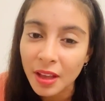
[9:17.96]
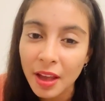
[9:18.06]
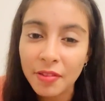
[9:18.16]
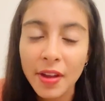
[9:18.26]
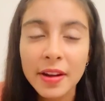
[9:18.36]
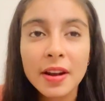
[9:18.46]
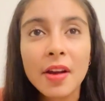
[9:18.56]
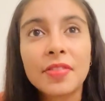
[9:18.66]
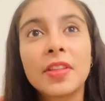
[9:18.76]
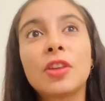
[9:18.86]
And right now,
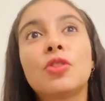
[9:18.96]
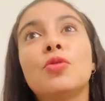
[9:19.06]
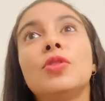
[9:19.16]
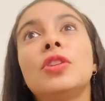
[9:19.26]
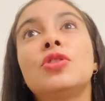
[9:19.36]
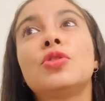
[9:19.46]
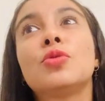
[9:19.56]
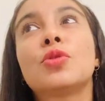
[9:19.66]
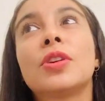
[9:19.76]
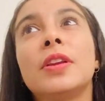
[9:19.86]
I think you need
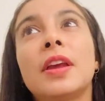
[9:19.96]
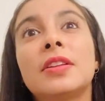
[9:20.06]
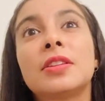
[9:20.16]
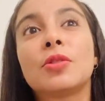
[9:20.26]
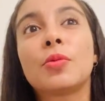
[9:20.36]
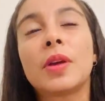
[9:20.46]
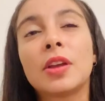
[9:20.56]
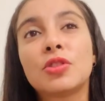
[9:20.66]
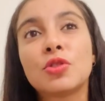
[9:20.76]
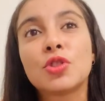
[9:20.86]
to connect in a way
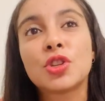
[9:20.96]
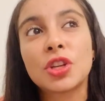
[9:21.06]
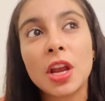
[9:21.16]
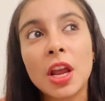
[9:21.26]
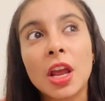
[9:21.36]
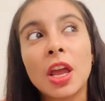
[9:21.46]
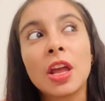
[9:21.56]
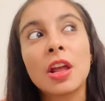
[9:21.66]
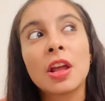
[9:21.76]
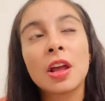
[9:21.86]
to share
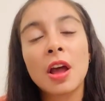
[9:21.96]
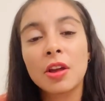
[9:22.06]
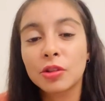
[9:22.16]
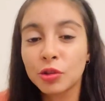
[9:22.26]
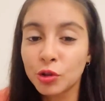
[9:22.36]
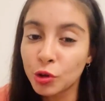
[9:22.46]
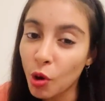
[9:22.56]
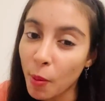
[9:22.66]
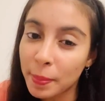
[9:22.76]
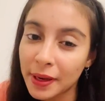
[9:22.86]

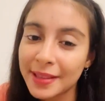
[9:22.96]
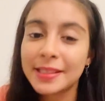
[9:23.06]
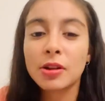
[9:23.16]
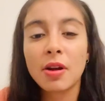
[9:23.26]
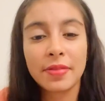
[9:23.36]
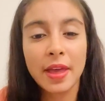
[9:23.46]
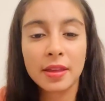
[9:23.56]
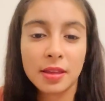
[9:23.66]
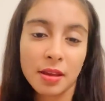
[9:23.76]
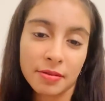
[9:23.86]
your blessing of
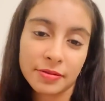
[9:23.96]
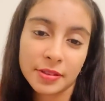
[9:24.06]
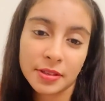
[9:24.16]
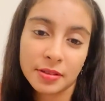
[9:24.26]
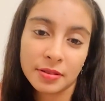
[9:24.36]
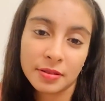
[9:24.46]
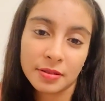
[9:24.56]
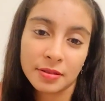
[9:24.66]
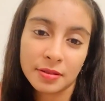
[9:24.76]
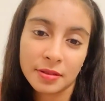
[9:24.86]
that gift.
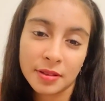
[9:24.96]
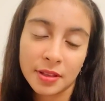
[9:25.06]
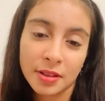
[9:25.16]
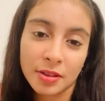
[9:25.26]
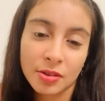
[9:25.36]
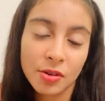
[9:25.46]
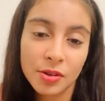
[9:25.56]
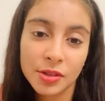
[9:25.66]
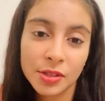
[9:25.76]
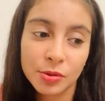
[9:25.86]

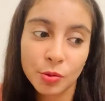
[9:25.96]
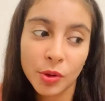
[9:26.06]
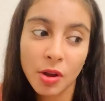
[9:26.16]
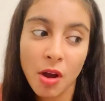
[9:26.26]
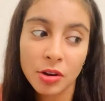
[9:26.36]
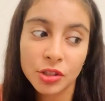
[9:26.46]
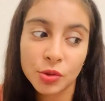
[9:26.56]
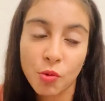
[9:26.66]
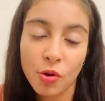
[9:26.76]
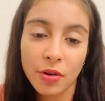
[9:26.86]
Because we can't
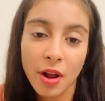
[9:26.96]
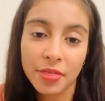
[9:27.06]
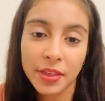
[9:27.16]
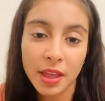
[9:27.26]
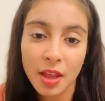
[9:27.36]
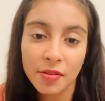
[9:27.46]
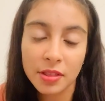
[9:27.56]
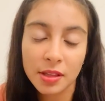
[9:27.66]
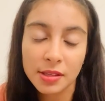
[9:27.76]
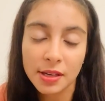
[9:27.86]
just walk around and think
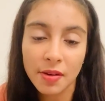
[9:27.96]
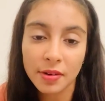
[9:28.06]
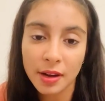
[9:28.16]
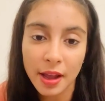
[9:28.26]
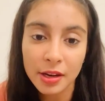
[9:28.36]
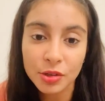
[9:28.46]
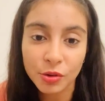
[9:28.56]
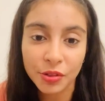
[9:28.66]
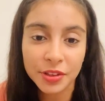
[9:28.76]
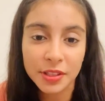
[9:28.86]
everything is love and light
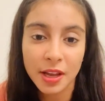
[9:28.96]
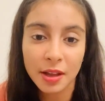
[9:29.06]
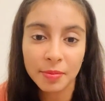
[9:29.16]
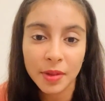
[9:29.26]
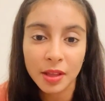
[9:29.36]
all the time,